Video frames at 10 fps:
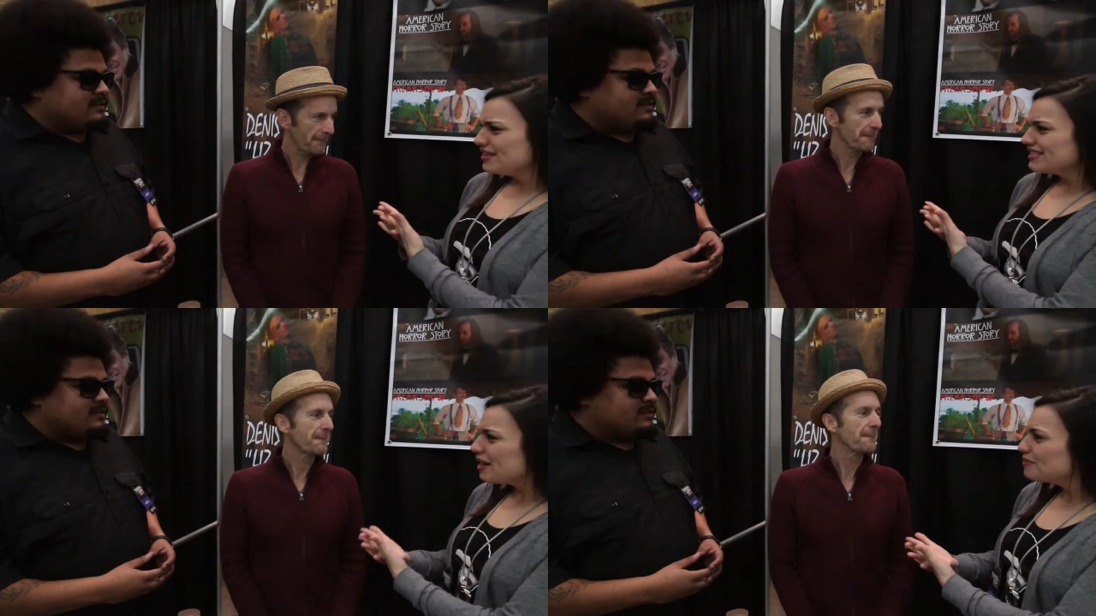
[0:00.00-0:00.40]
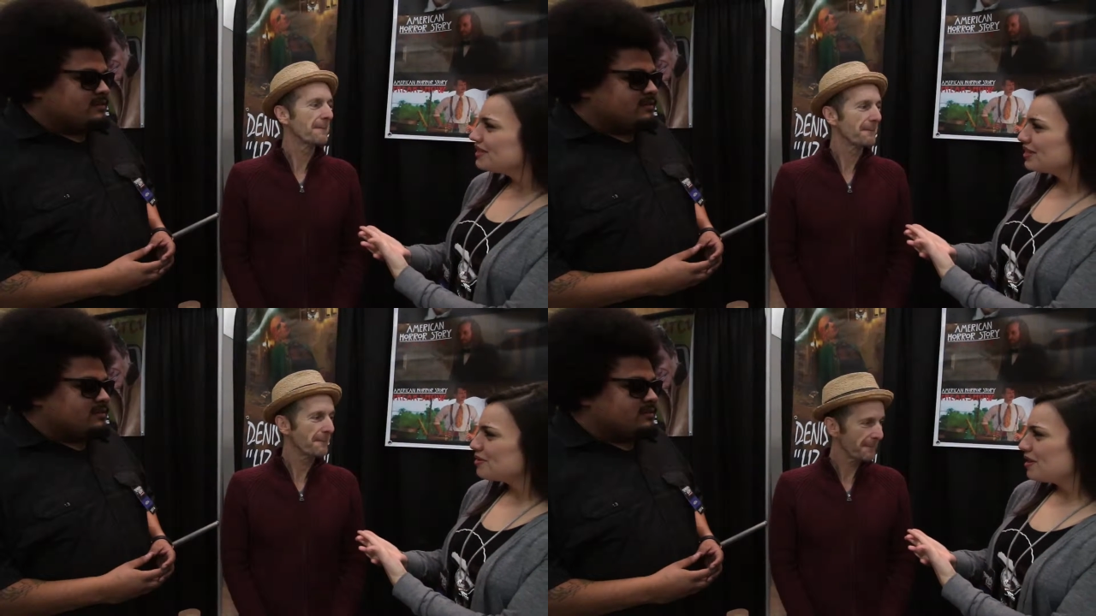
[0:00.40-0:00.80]
Speaker 1: I mean, tell
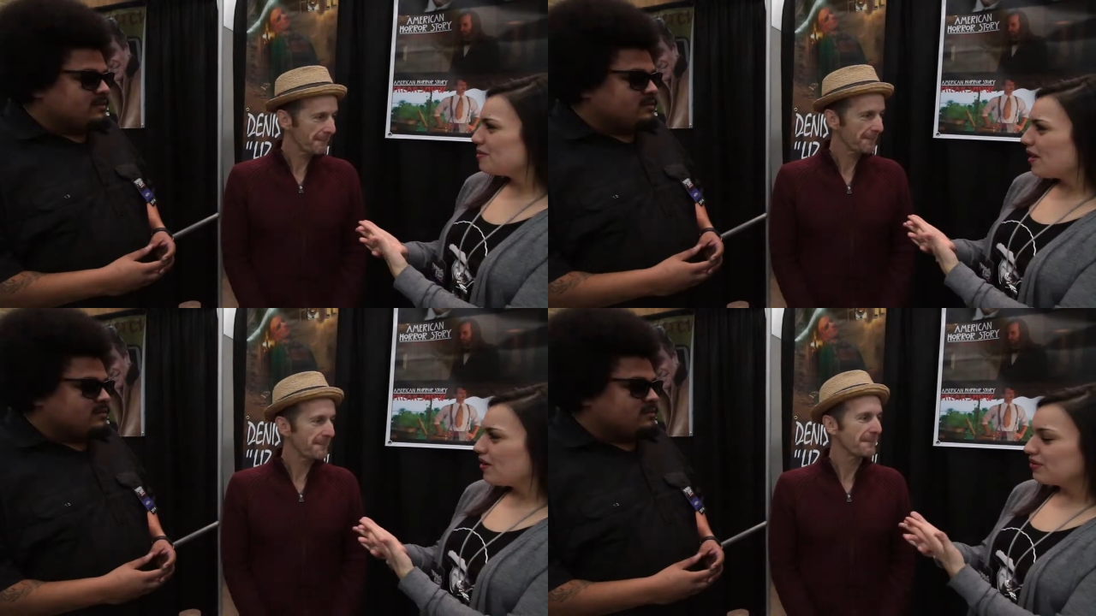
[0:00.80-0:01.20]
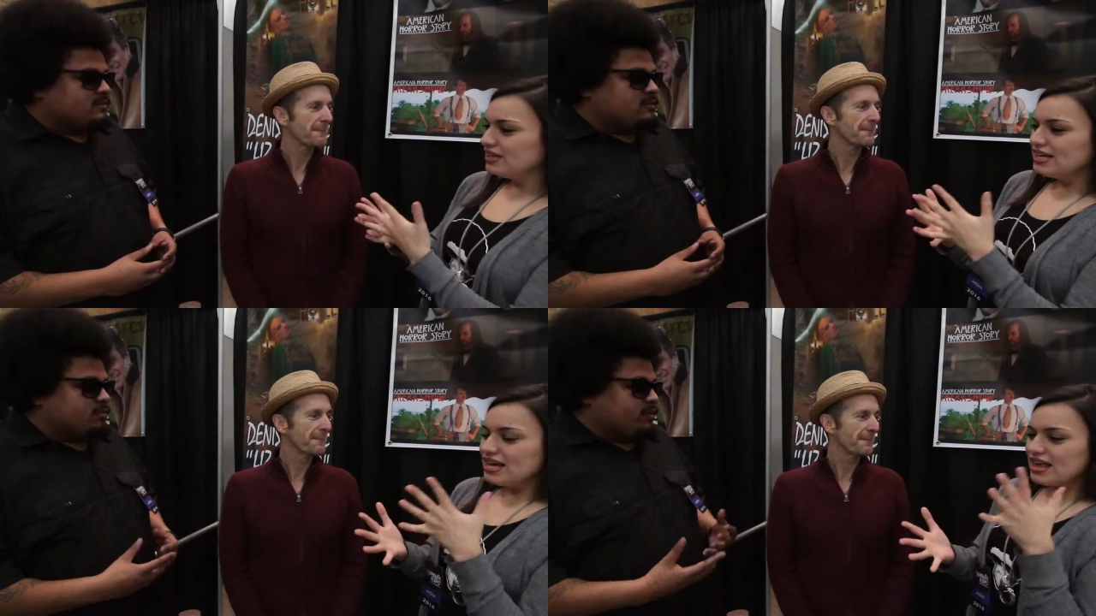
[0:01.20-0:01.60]
me a little bit about
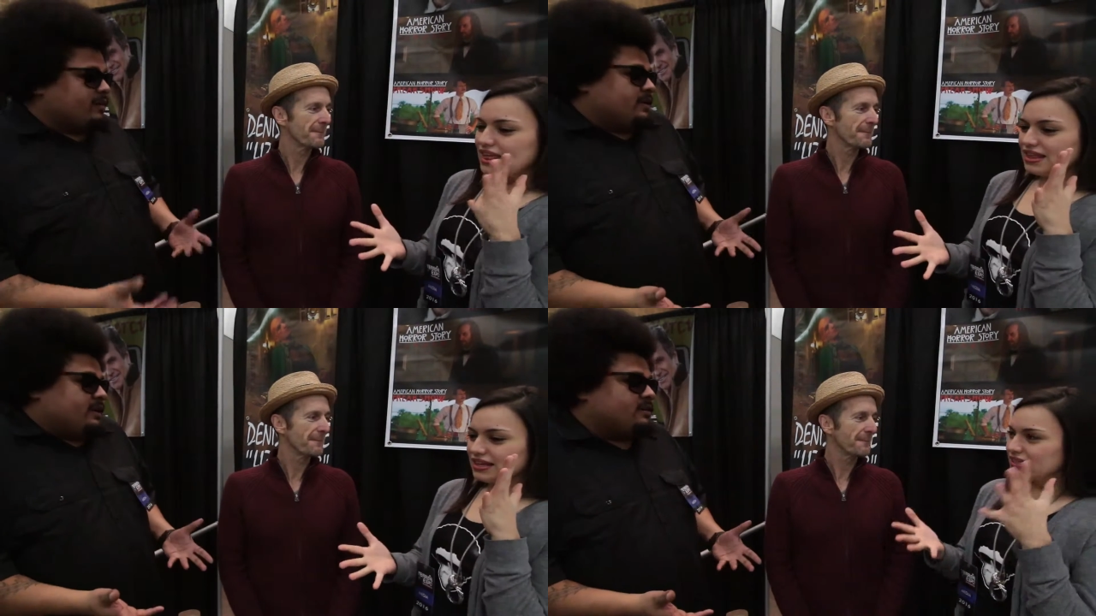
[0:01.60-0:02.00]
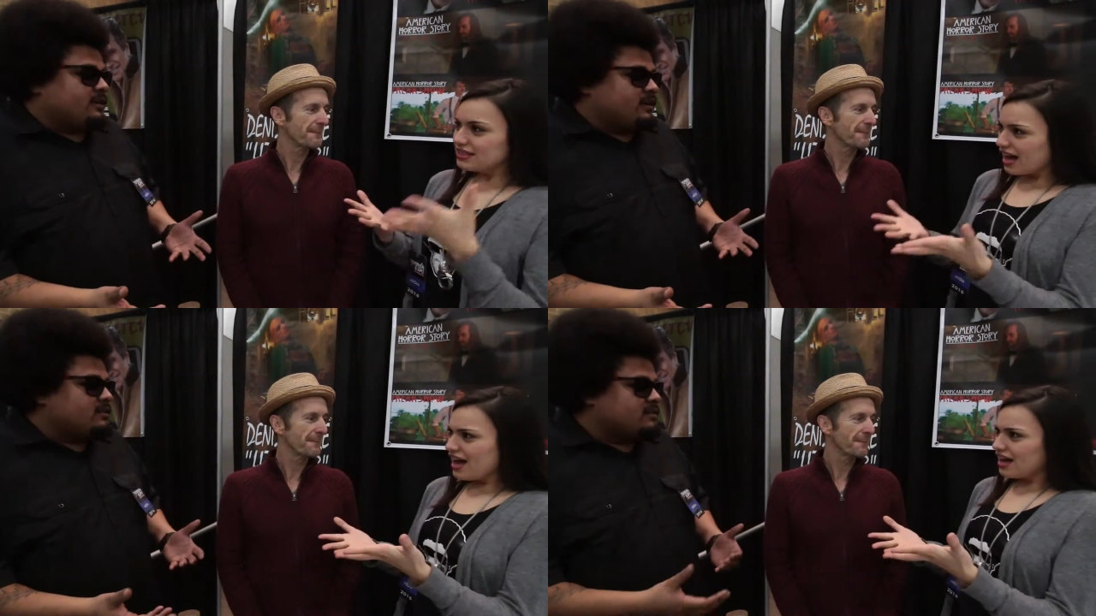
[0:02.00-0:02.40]
your Broadway.
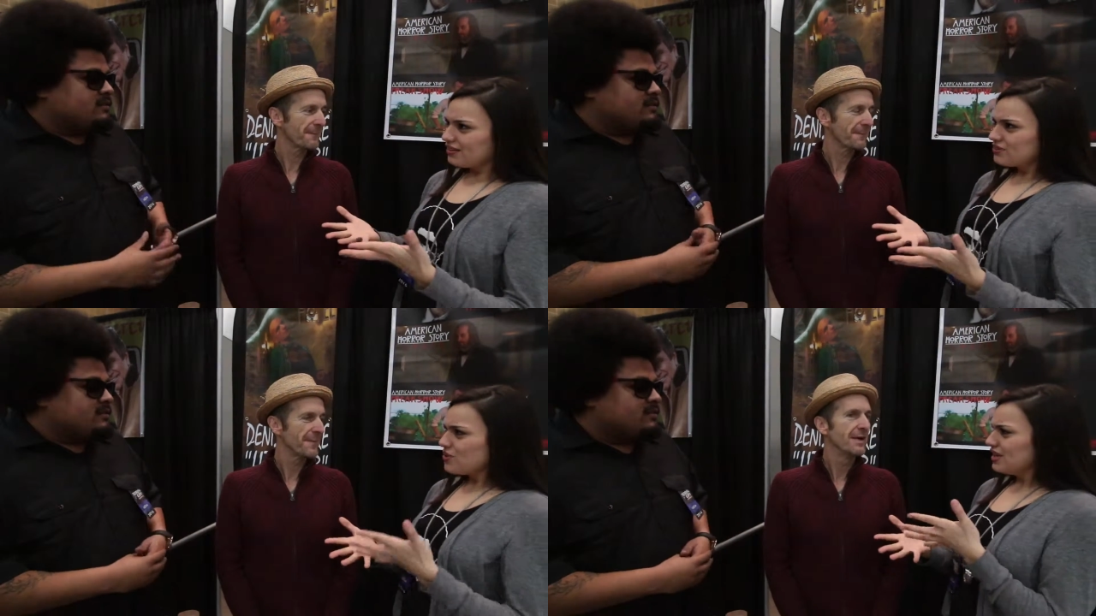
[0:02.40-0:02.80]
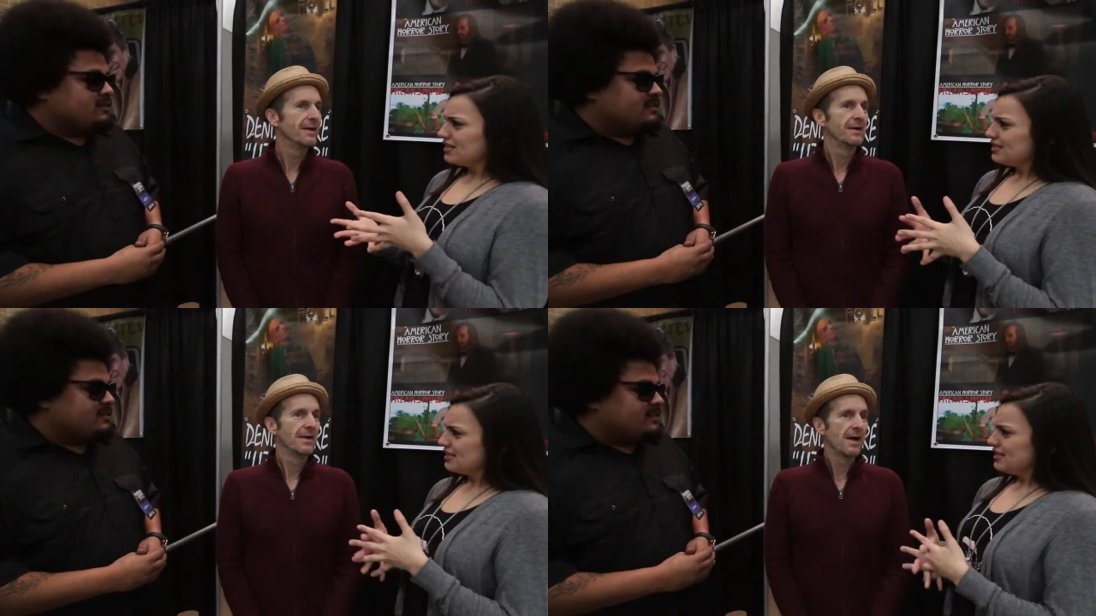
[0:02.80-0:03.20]
Yeah, of
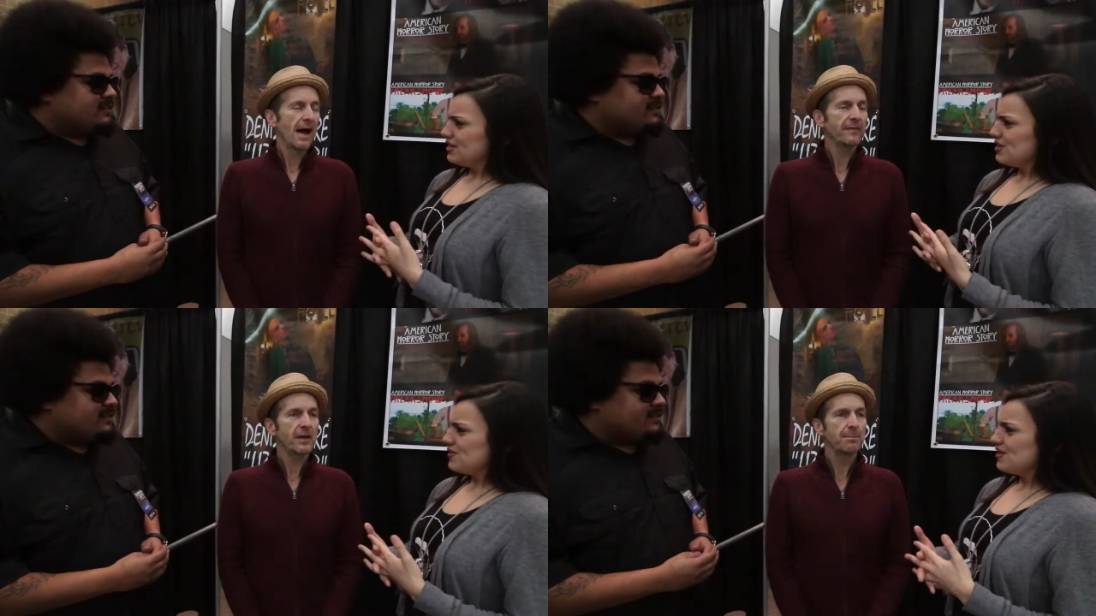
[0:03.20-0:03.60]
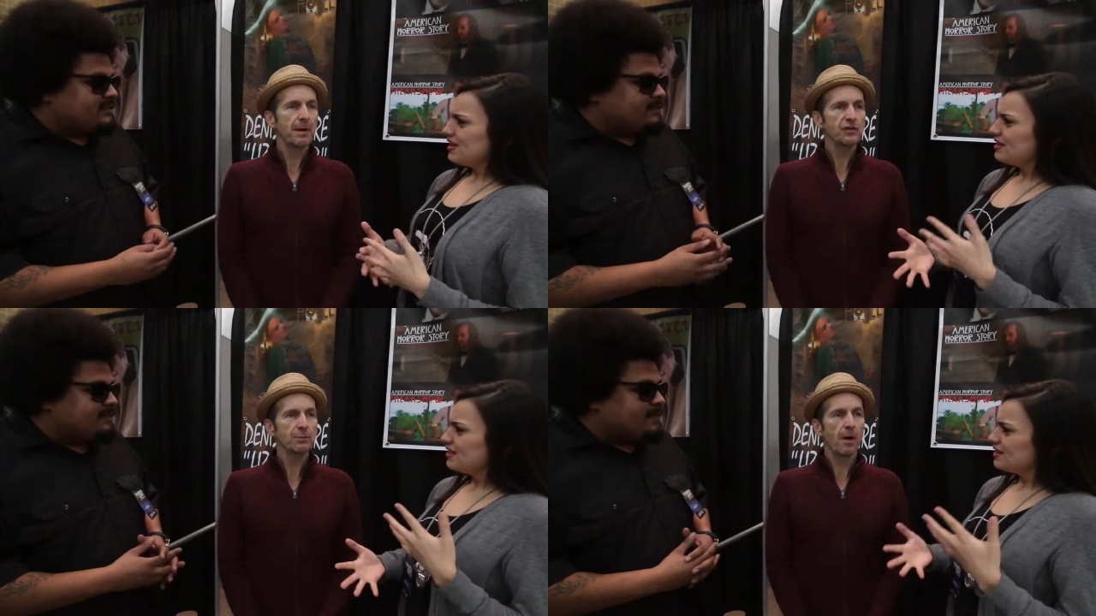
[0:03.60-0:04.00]
course. You know, I've had a
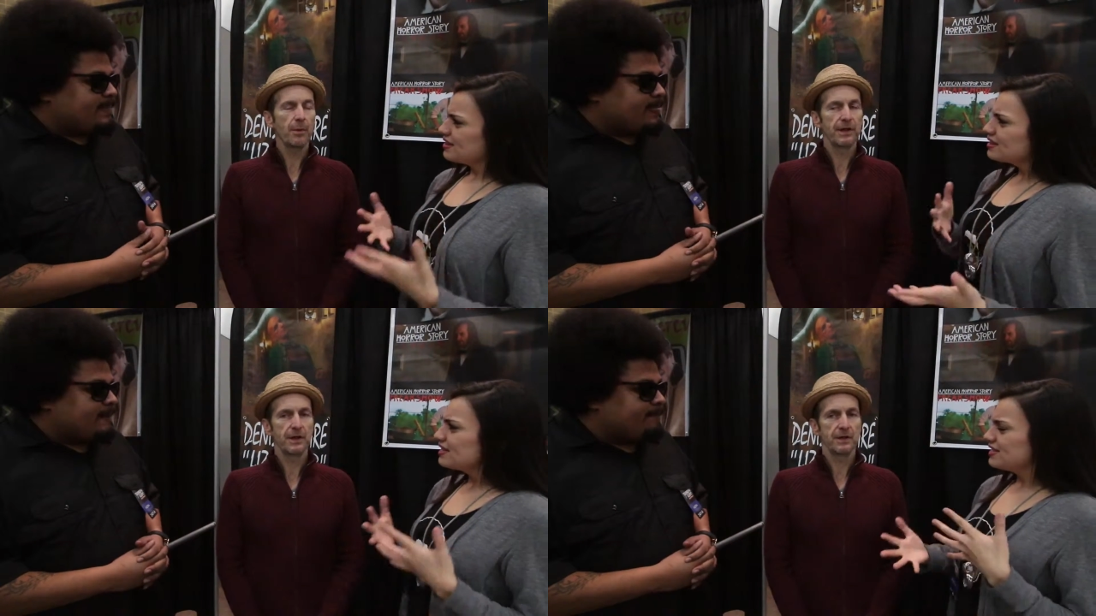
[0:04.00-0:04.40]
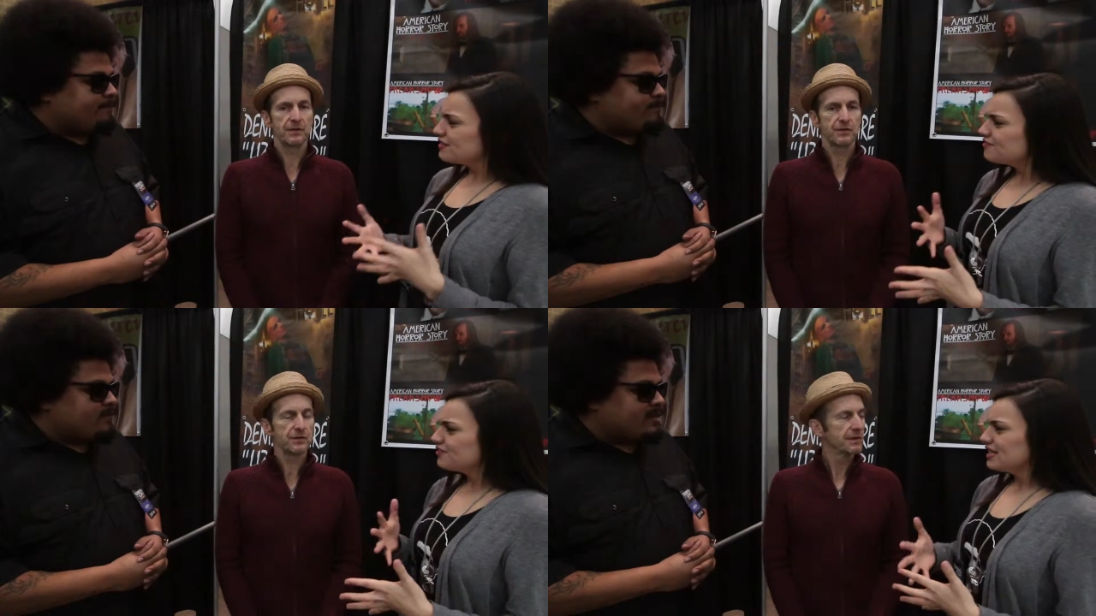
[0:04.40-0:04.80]
bunch of Broadway gigs. The
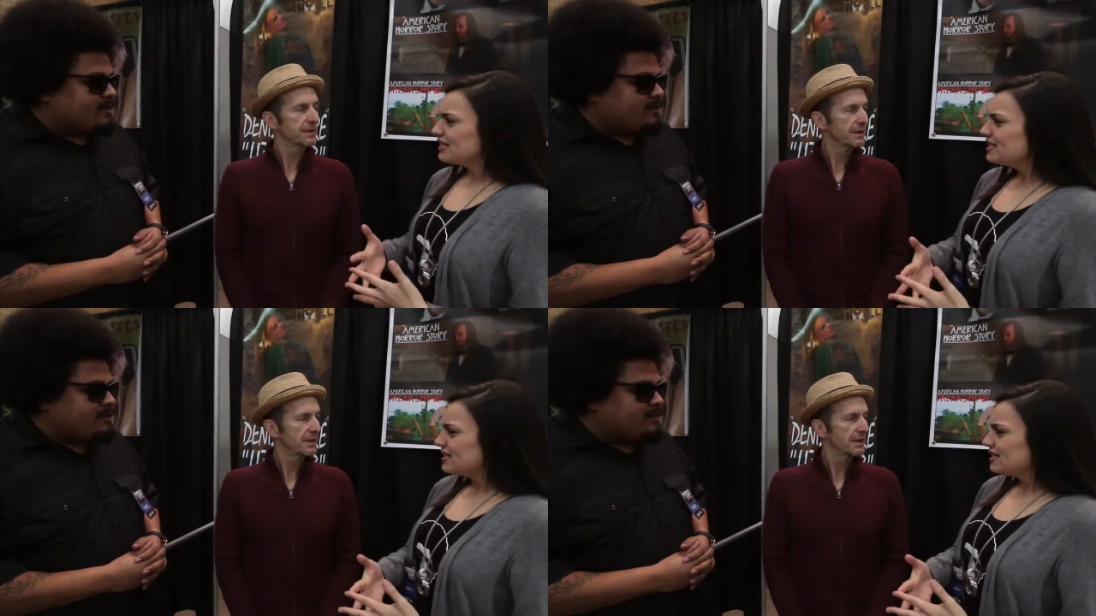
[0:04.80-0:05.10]
difference.